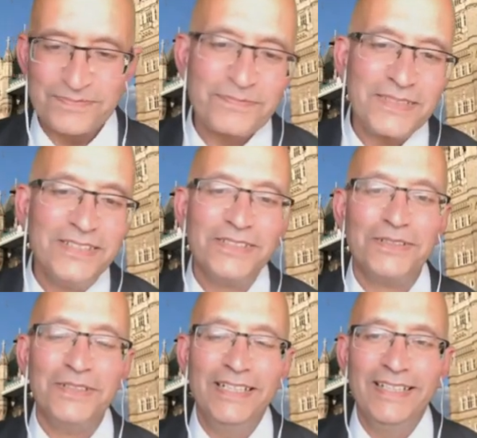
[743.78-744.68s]
So
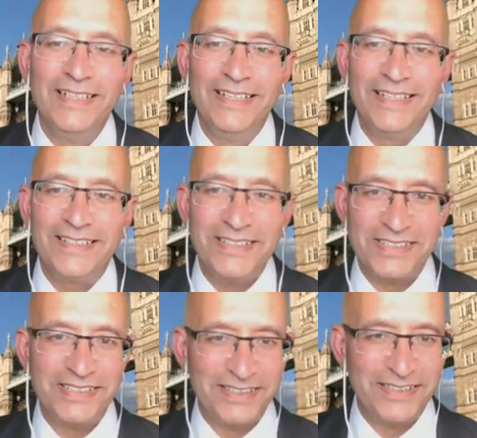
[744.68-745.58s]
this,
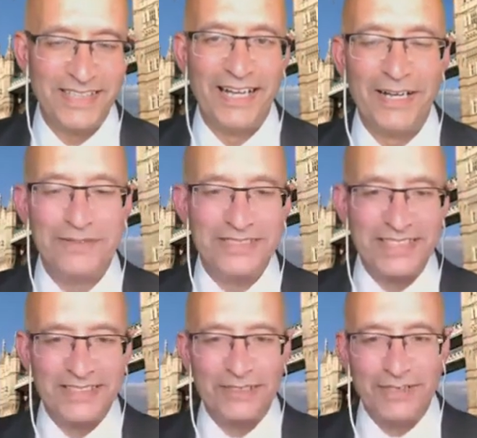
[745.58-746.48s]
having set
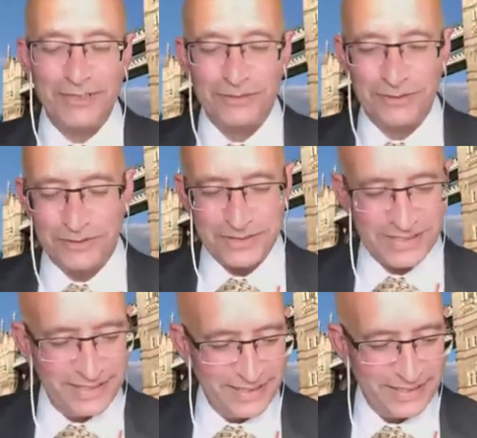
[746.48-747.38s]
the ground rules,
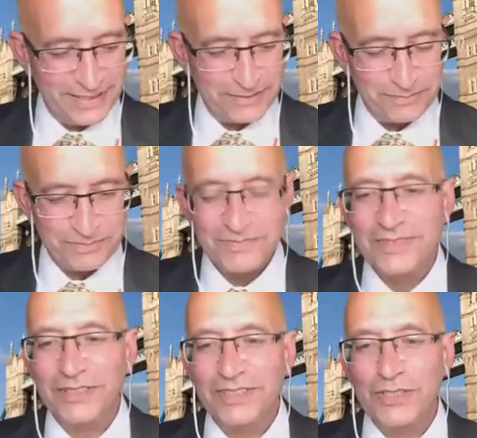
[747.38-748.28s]
there
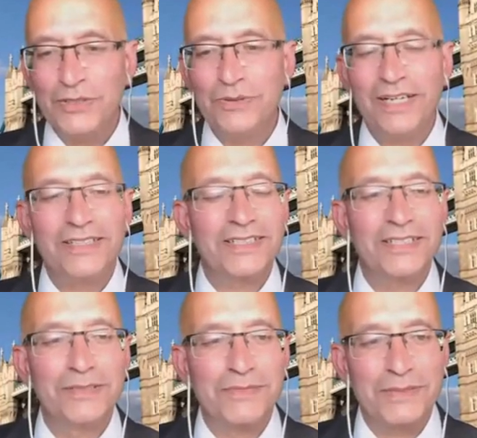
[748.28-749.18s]
are two other
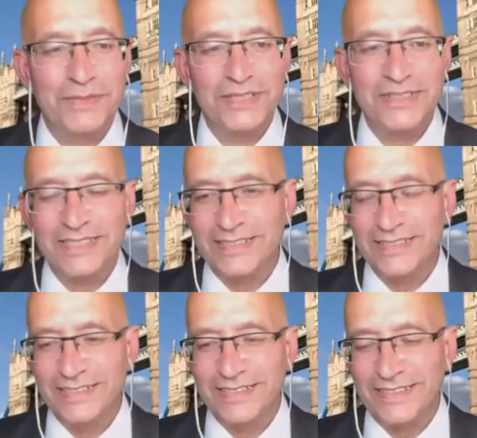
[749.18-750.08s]
terms I'm going to
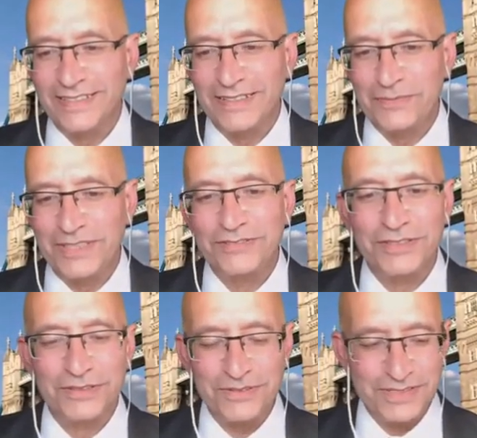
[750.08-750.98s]

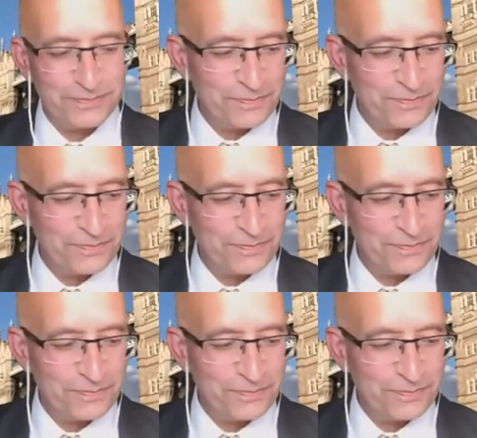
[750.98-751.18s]
introduce.